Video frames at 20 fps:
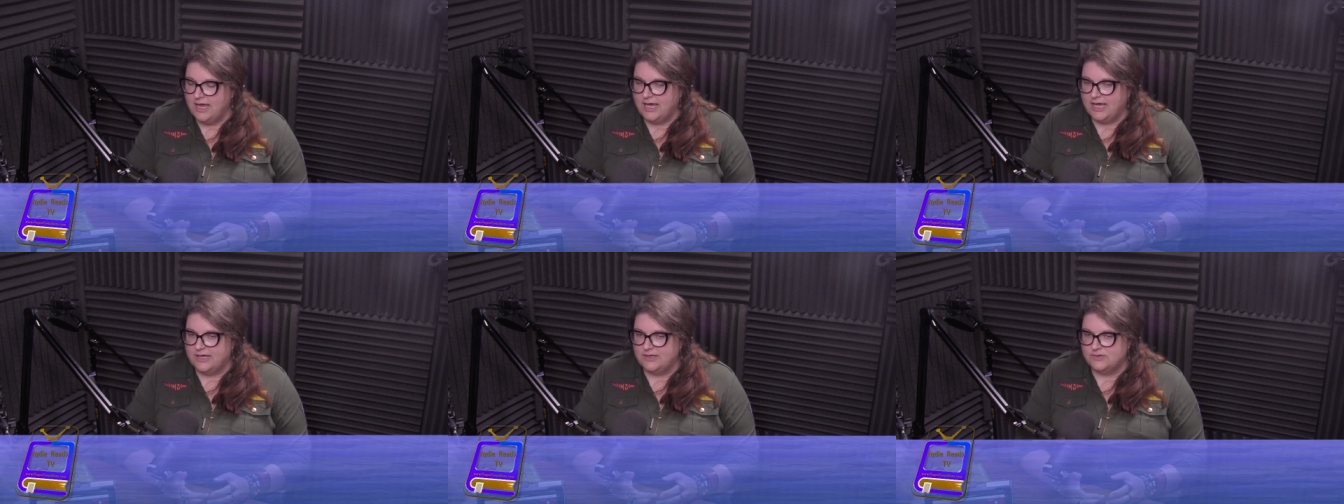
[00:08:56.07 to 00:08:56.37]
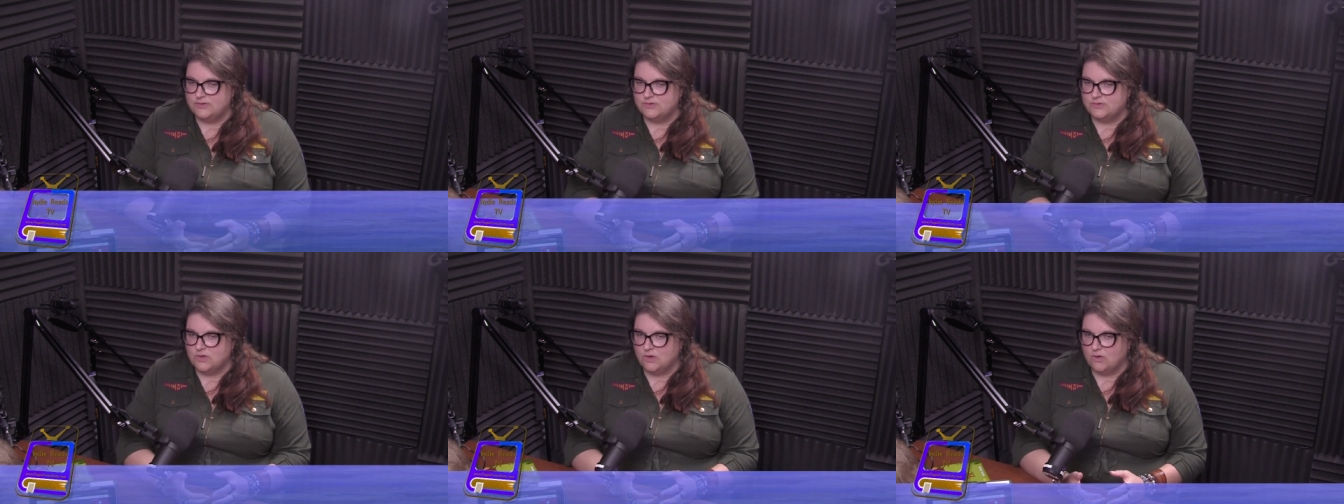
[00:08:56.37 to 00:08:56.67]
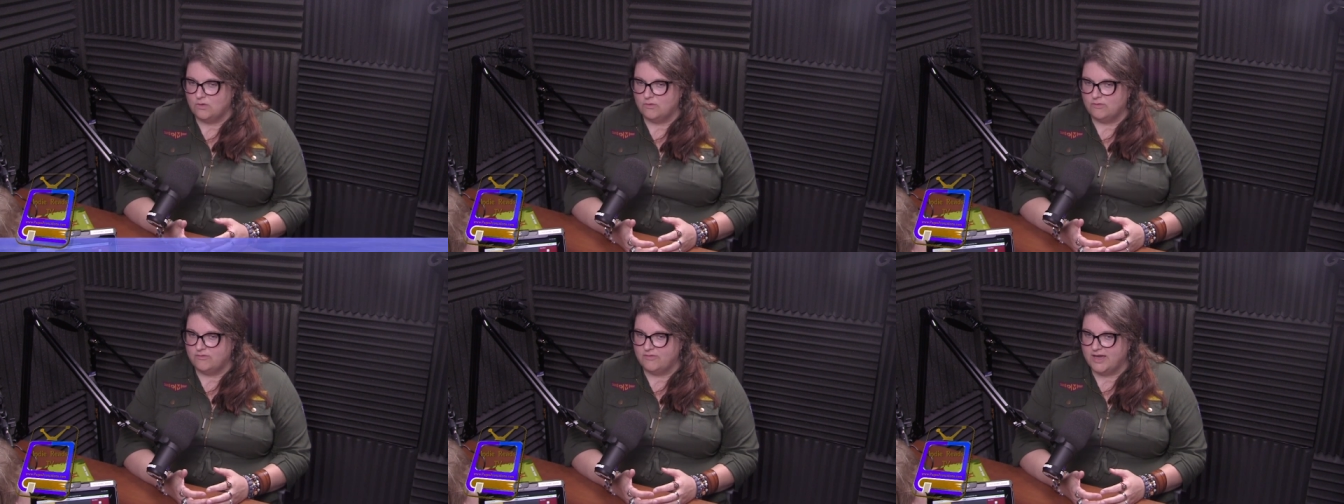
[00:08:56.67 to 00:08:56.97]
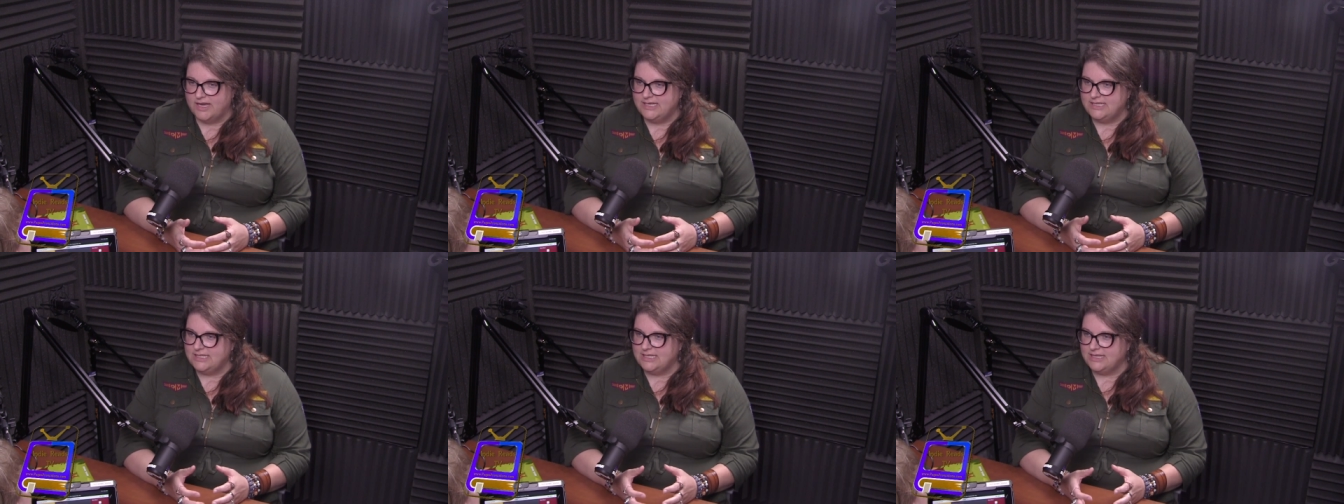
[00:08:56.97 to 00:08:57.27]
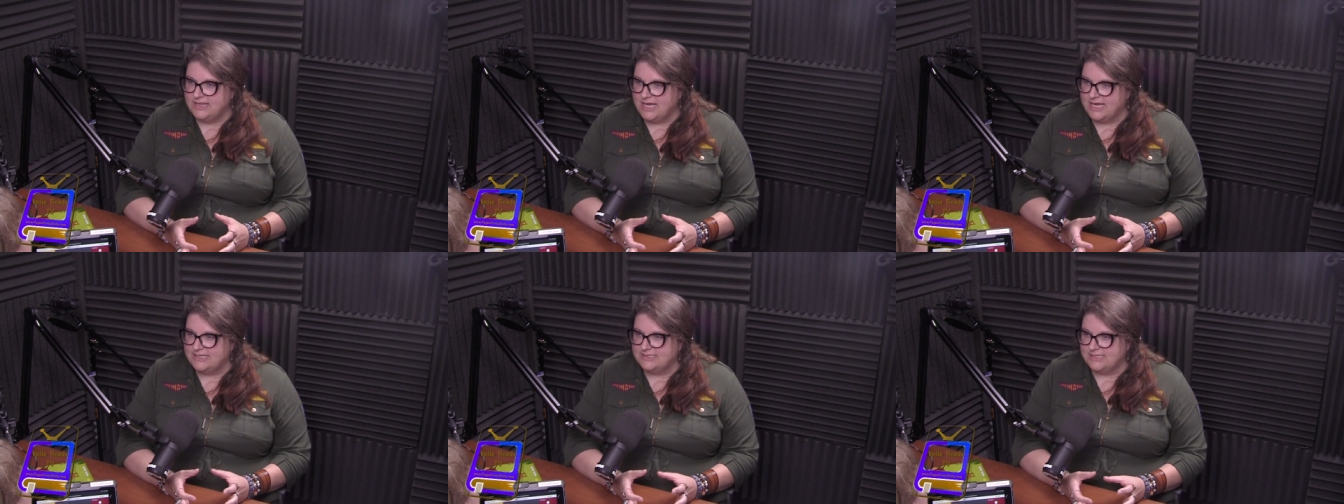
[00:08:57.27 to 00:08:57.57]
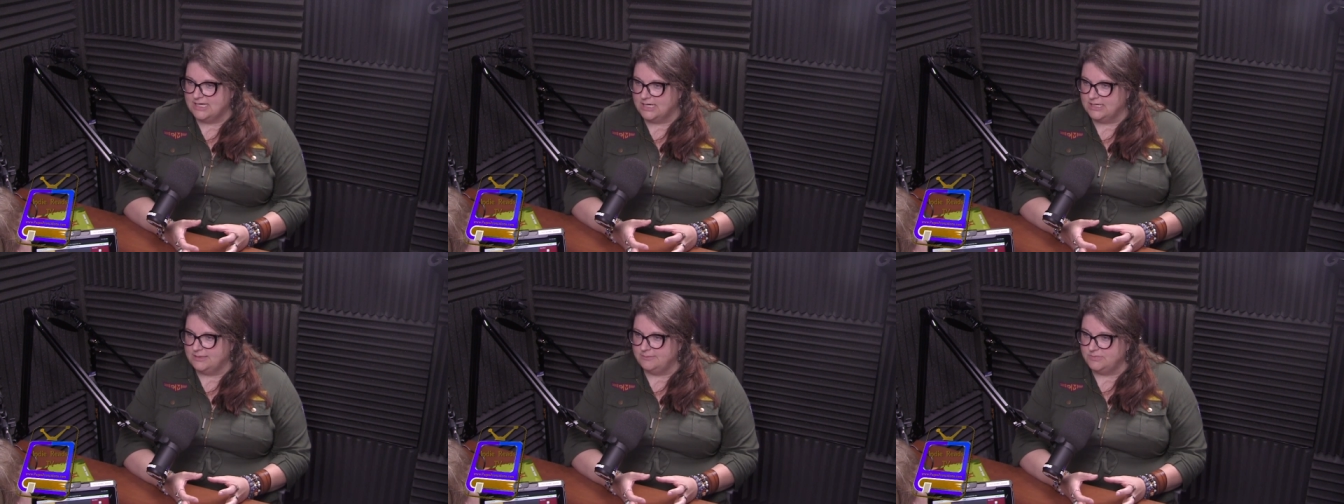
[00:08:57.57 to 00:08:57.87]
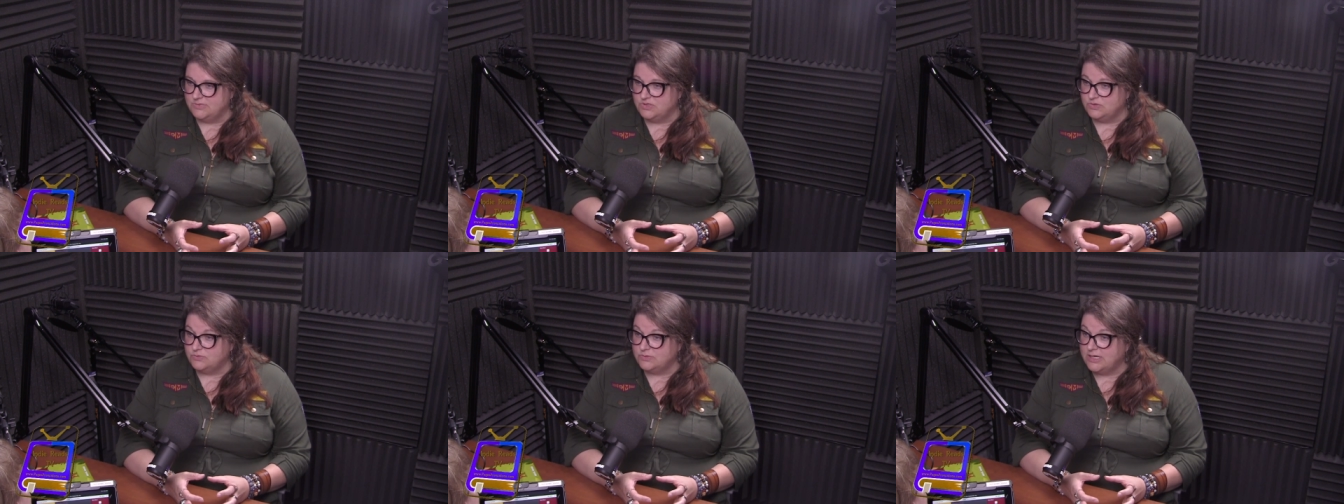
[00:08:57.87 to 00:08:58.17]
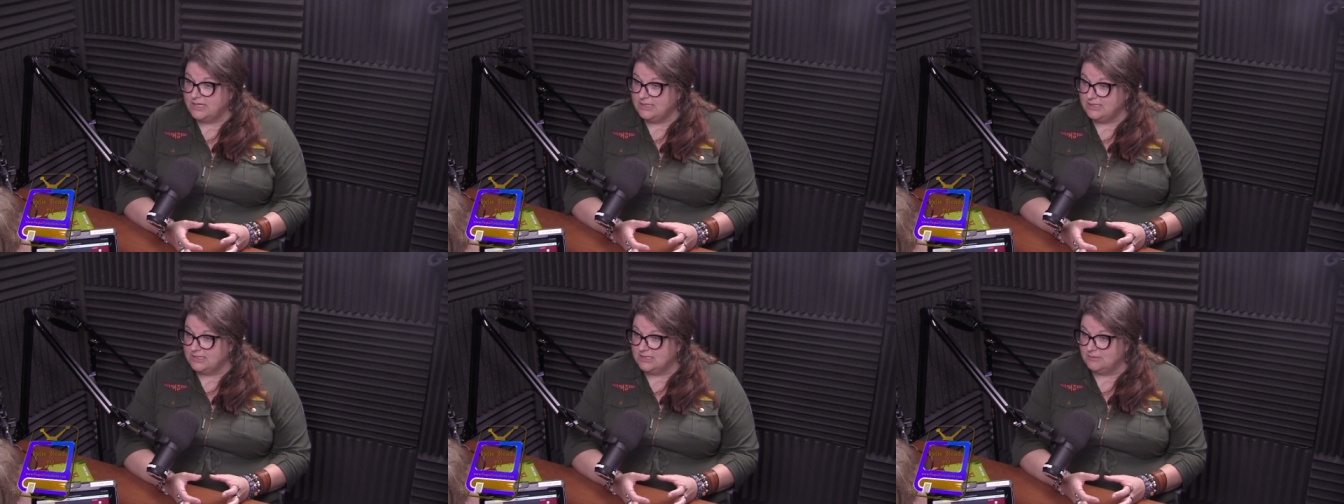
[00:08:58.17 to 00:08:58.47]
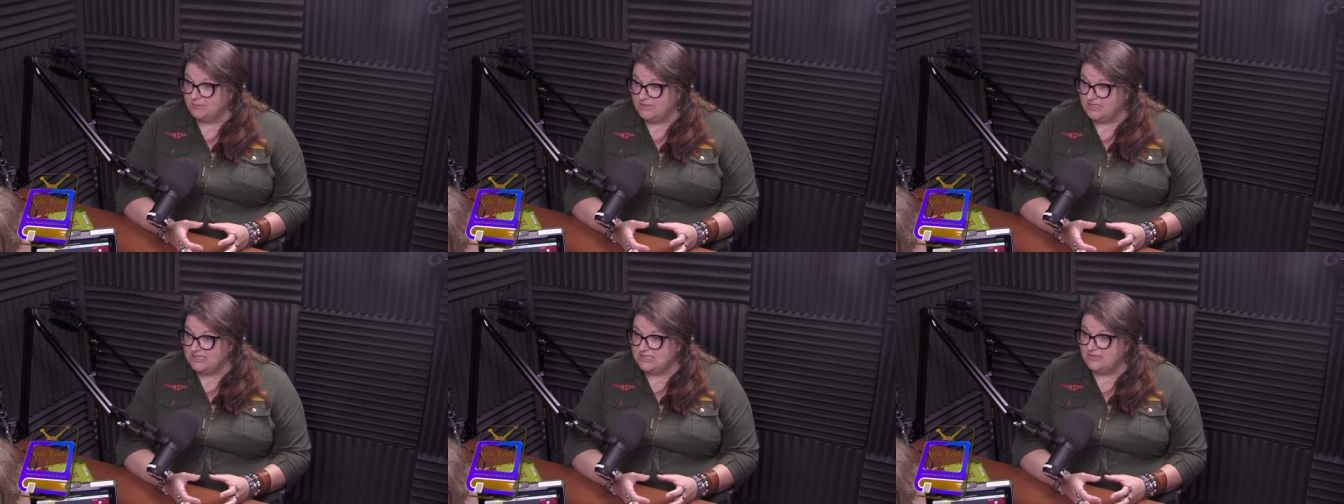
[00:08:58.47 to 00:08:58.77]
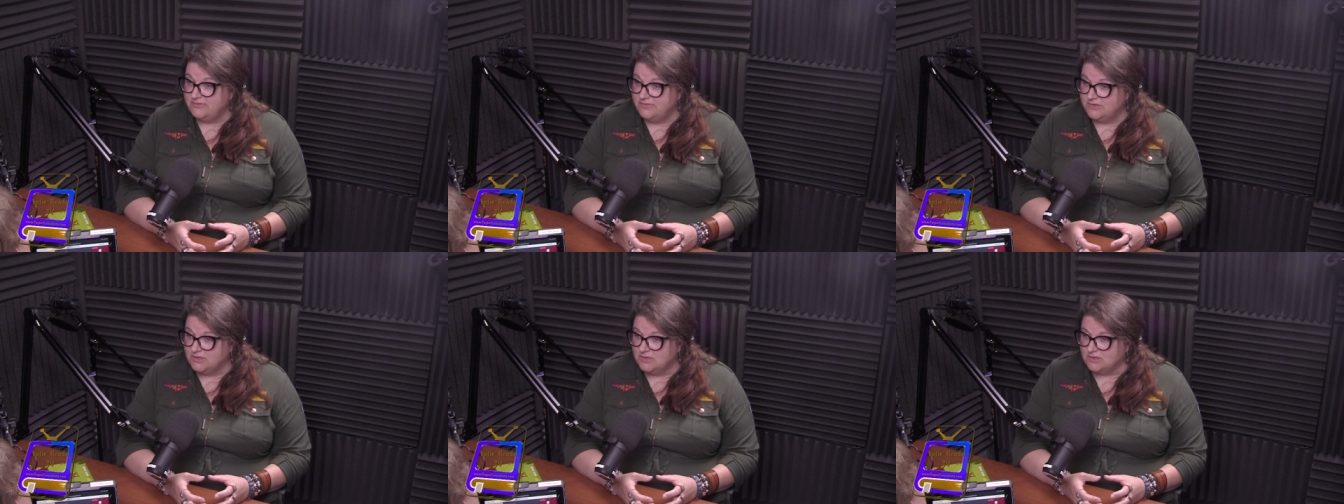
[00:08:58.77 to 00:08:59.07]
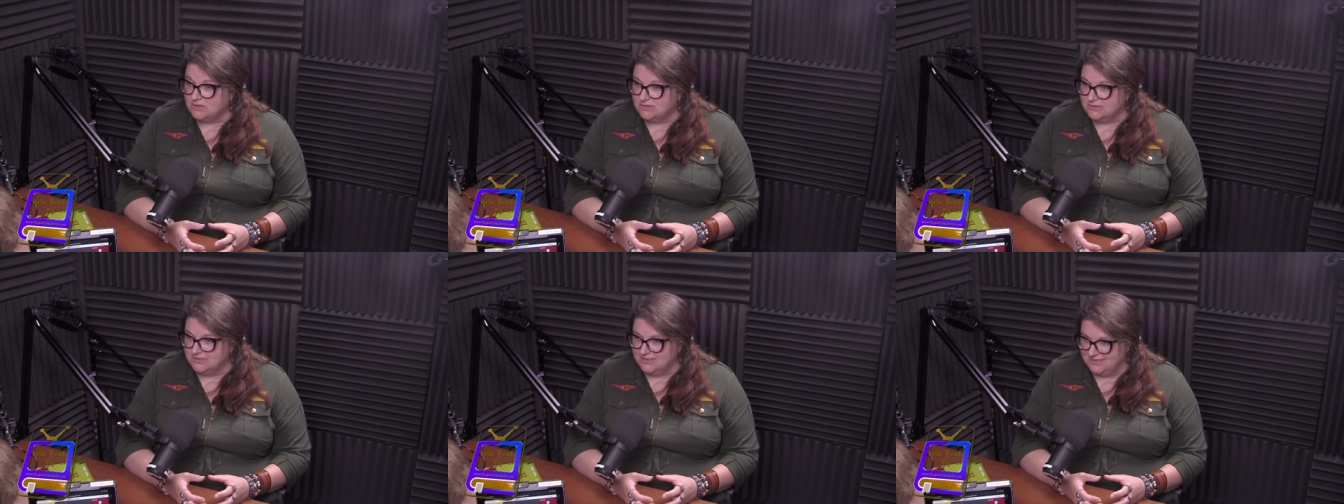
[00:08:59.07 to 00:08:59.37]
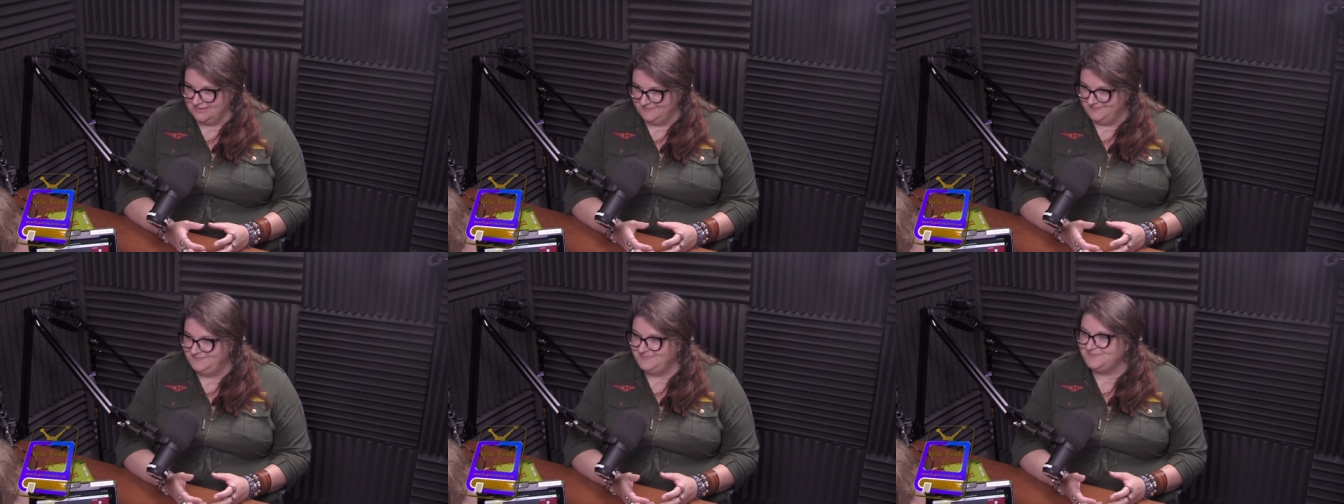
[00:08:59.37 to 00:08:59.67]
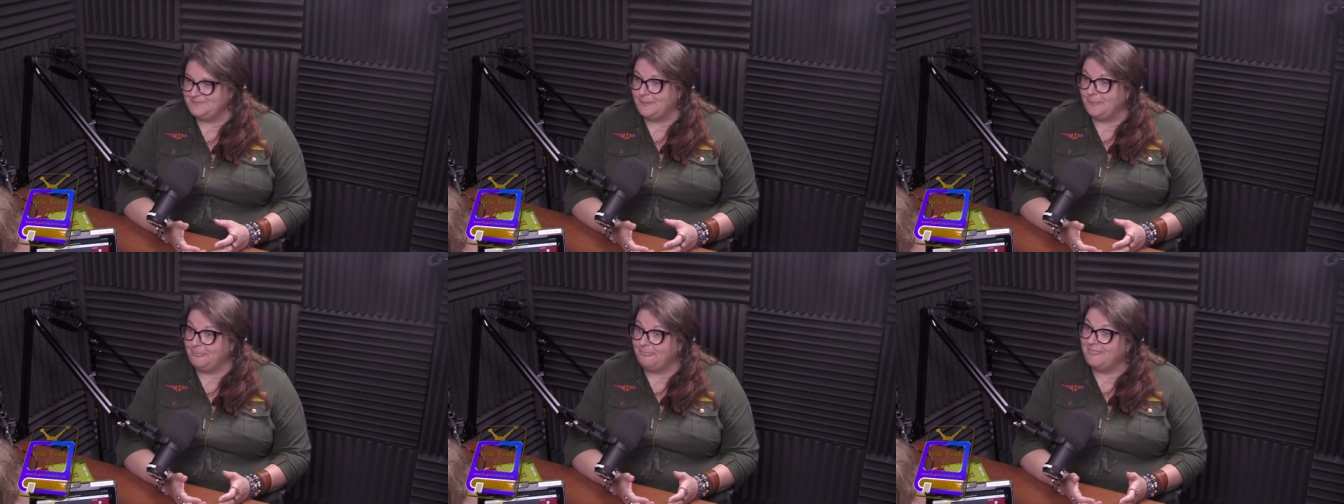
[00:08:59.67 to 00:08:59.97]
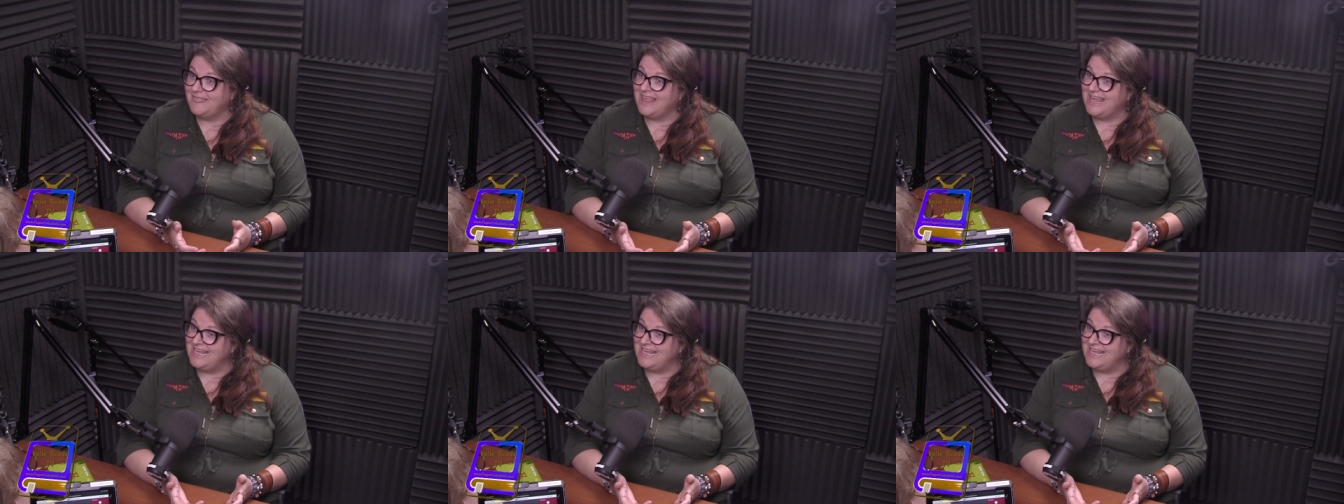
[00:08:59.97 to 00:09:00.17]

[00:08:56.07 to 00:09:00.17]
and so finding that time to write can a be a multitude of challenges.